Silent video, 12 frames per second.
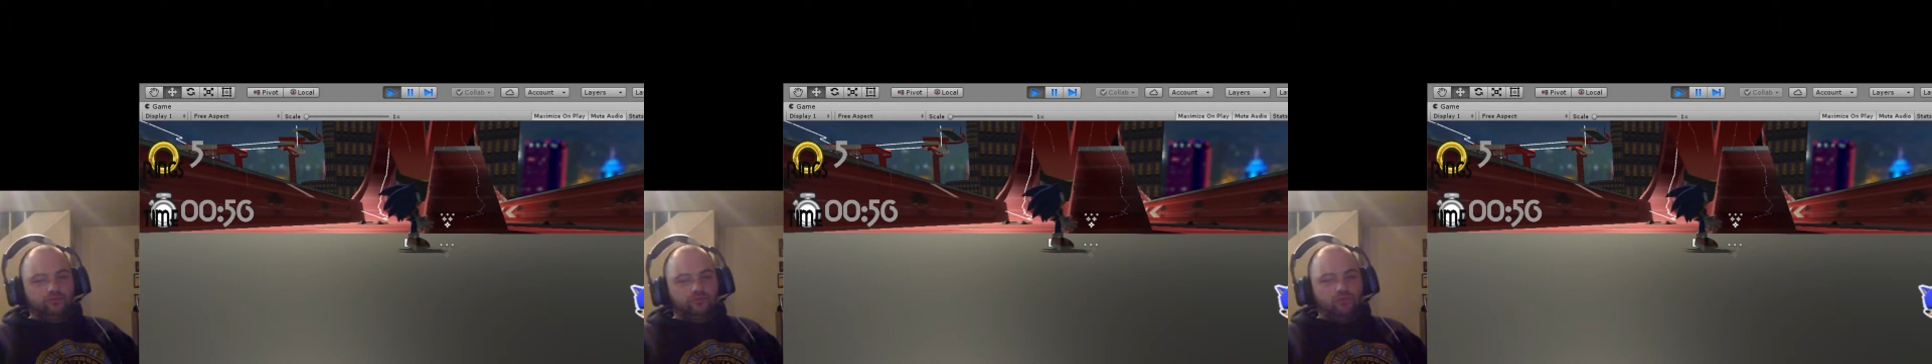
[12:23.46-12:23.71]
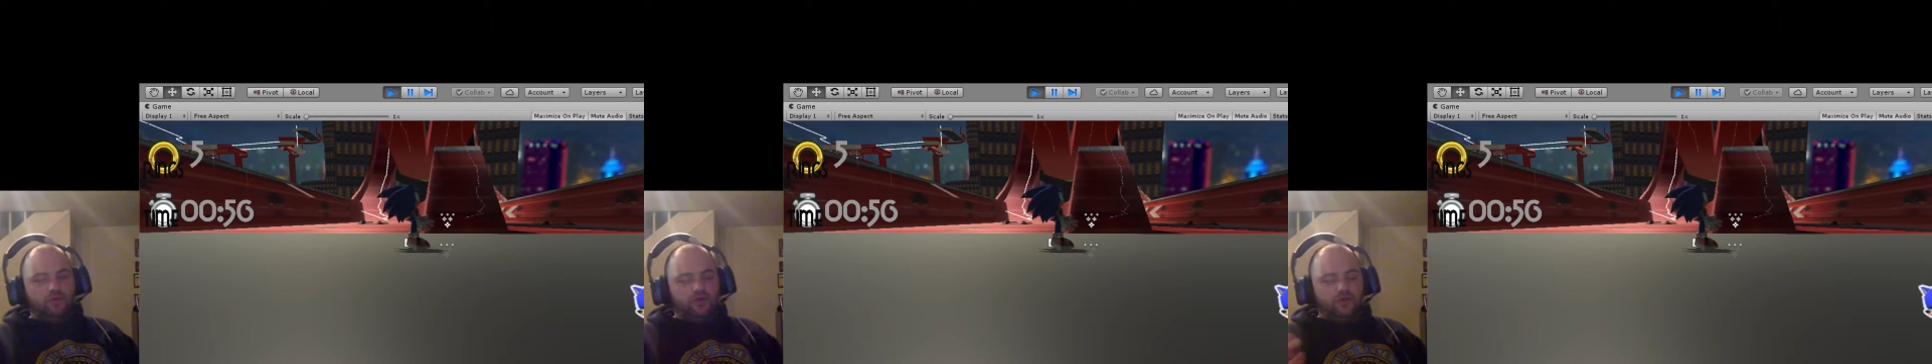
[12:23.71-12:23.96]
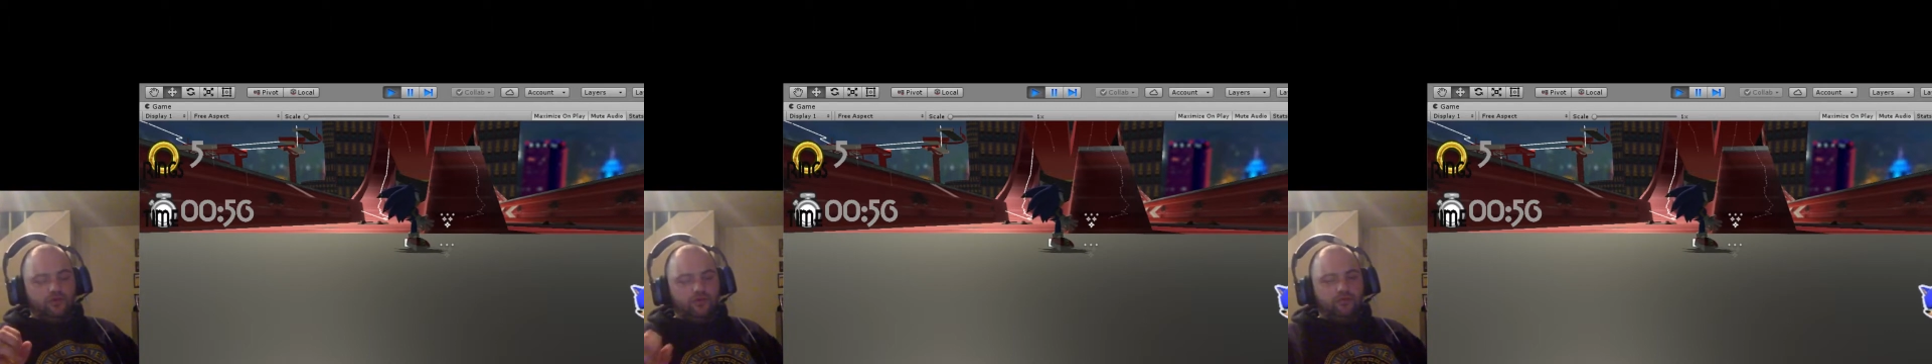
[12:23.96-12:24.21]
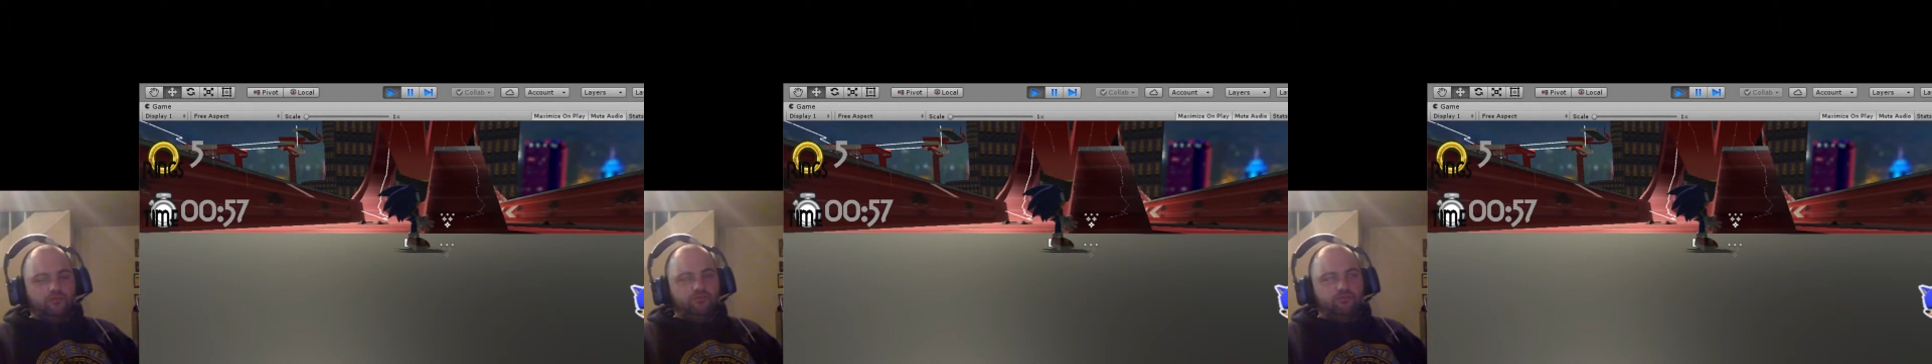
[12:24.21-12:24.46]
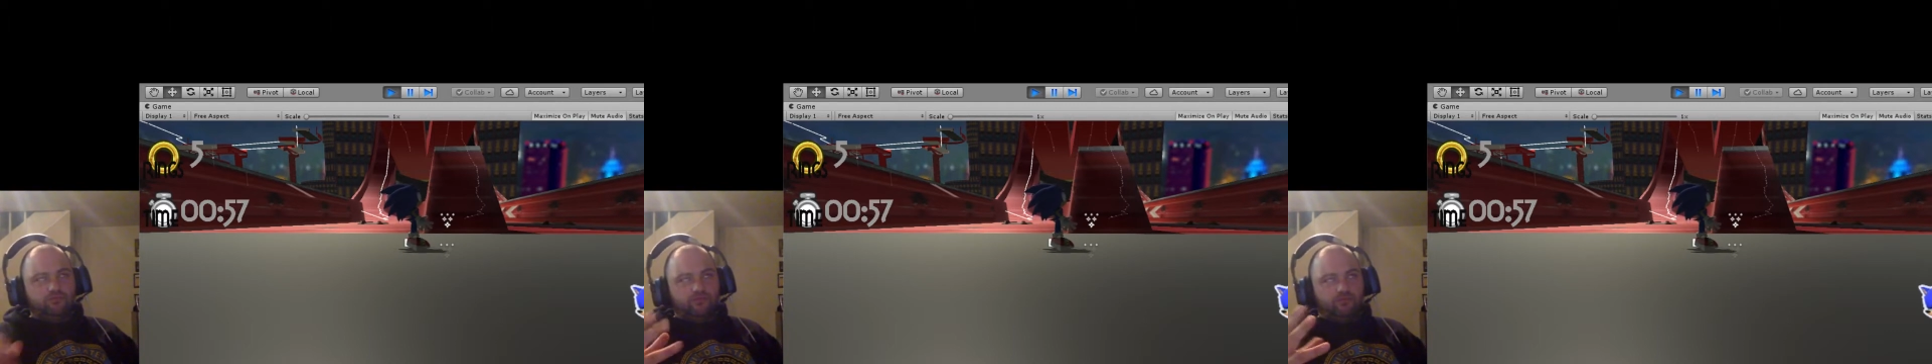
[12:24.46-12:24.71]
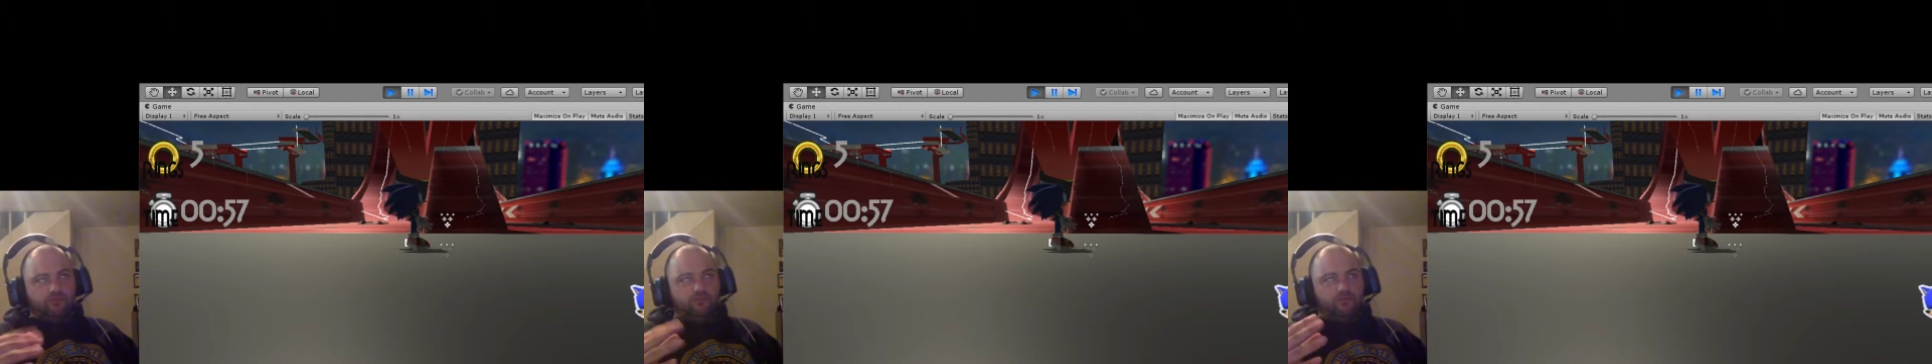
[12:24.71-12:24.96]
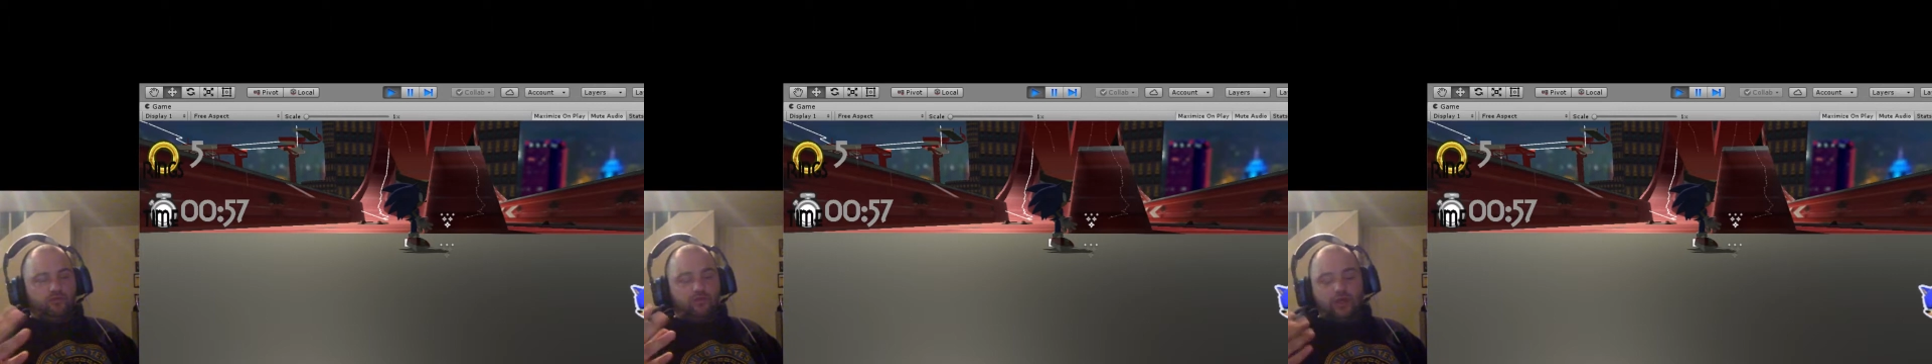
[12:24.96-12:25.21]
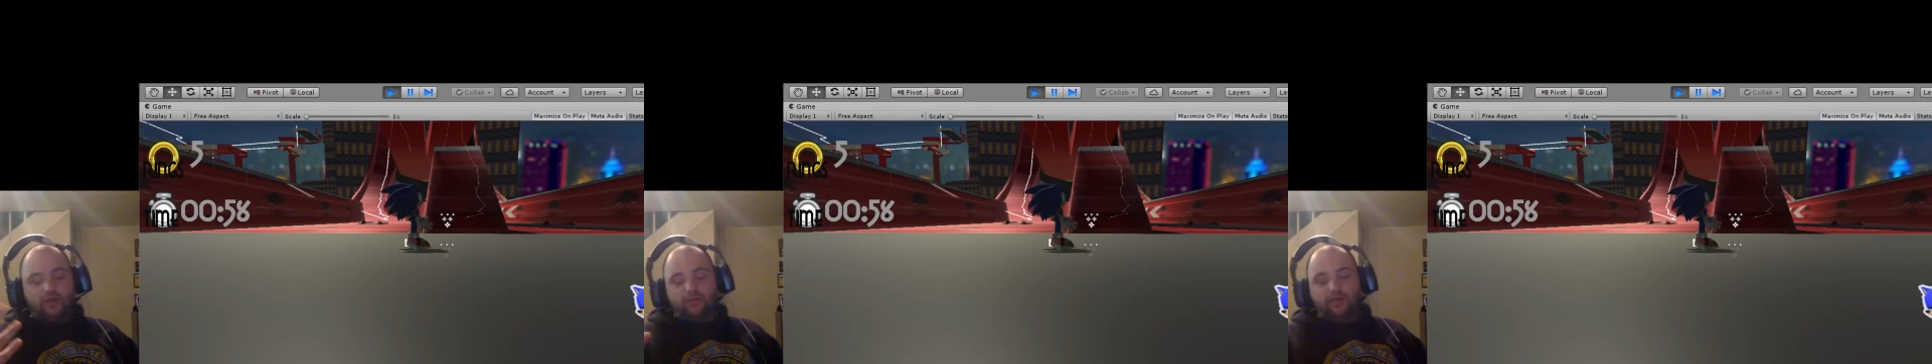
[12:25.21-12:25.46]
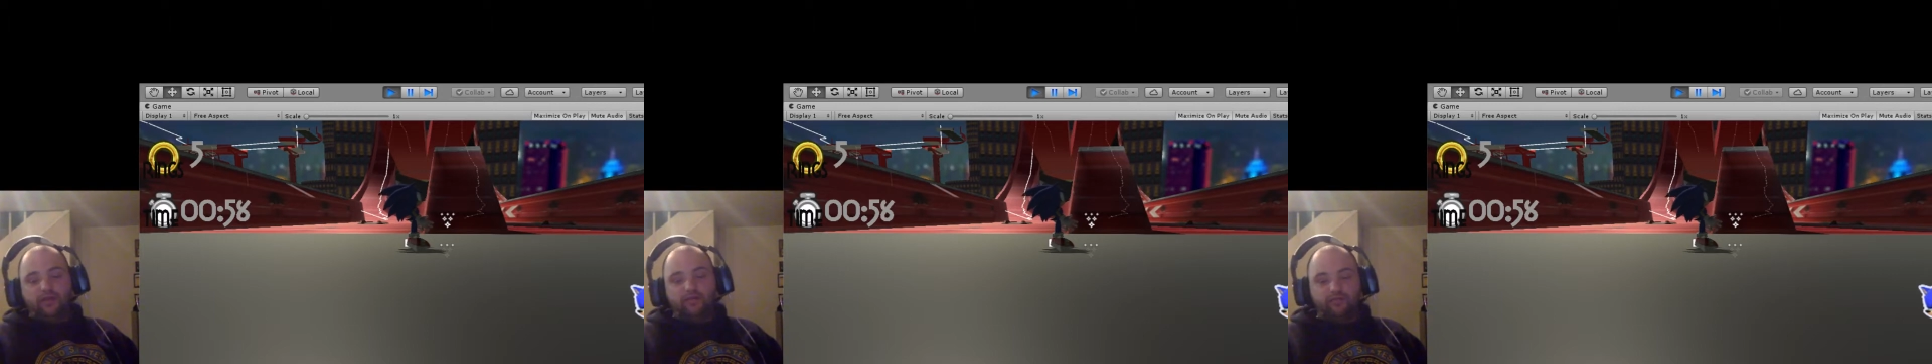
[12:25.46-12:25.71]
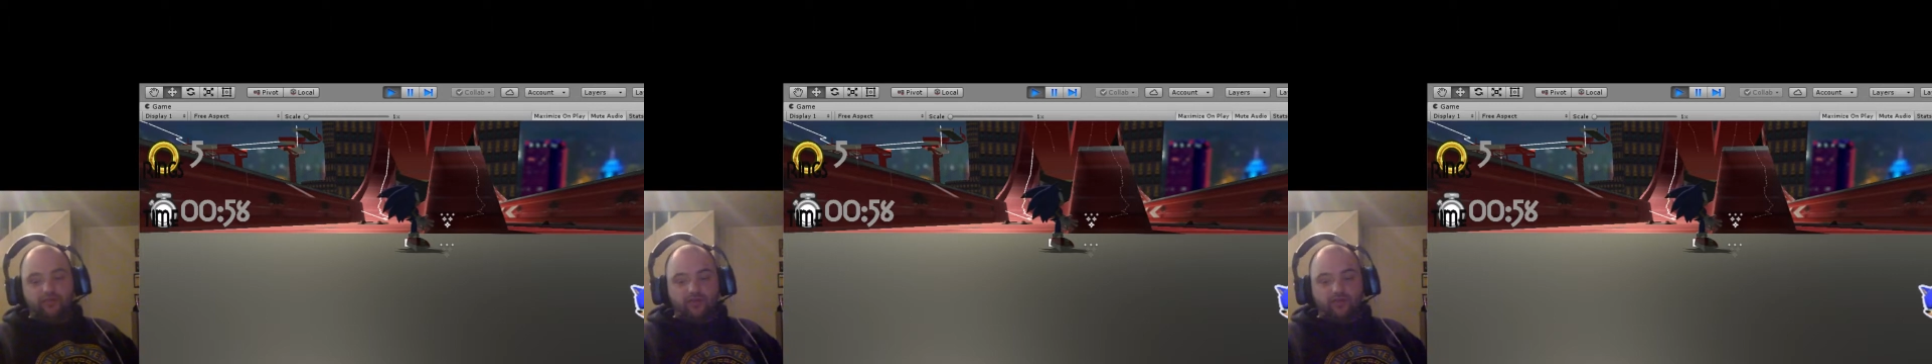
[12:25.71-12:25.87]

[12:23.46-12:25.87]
weird flickering of